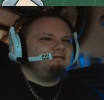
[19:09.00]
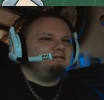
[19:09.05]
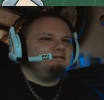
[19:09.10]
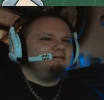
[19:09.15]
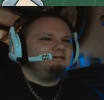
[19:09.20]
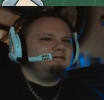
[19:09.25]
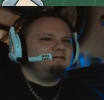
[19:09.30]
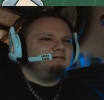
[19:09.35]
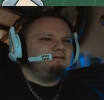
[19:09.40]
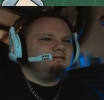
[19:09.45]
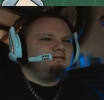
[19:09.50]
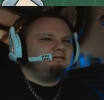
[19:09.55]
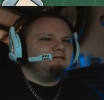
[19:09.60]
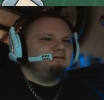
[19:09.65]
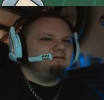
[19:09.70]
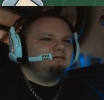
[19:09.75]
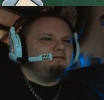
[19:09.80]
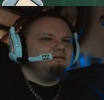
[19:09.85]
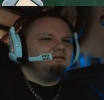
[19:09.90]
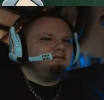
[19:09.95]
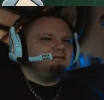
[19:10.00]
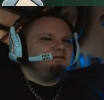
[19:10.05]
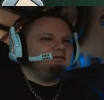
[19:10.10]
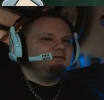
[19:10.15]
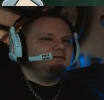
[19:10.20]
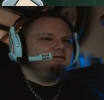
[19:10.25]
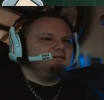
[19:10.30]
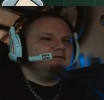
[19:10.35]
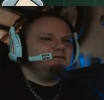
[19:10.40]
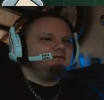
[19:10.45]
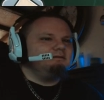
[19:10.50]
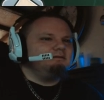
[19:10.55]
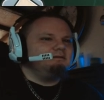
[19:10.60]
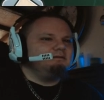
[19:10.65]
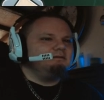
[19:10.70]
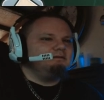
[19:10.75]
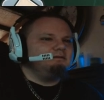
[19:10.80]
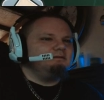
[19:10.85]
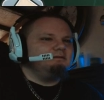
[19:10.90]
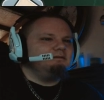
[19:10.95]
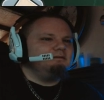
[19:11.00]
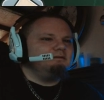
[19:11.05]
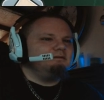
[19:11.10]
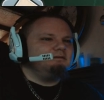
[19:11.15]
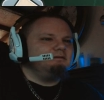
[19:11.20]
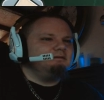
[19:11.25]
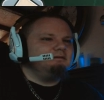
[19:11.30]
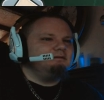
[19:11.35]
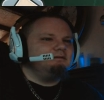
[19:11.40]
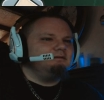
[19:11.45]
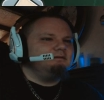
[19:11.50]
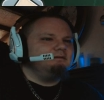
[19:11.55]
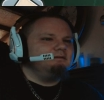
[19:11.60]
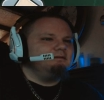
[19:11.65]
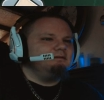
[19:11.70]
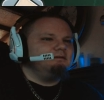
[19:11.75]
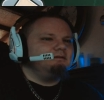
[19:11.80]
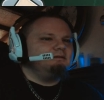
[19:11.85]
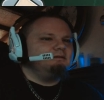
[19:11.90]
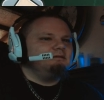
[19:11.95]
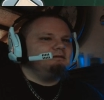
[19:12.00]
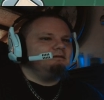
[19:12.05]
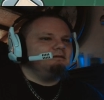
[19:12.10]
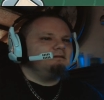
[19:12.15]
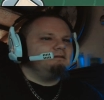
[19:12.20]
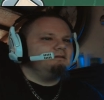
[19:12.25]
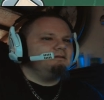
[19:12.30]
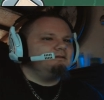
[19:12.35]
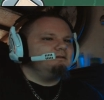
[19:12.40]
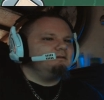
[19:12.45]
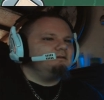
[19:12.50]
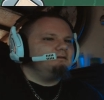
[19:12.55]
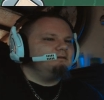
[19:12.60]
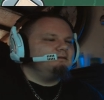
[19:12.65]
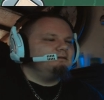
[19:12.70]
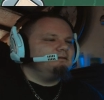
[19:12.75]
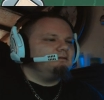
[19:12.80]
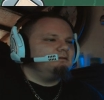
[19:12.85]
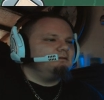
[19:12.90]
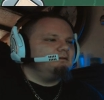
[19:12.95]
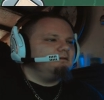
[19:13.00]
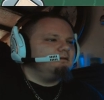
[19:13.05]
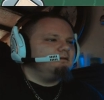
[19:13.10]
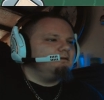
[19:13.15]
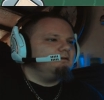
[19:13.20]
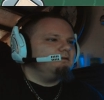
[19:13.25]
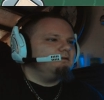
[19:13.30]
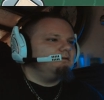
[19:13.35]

Nobody speaks.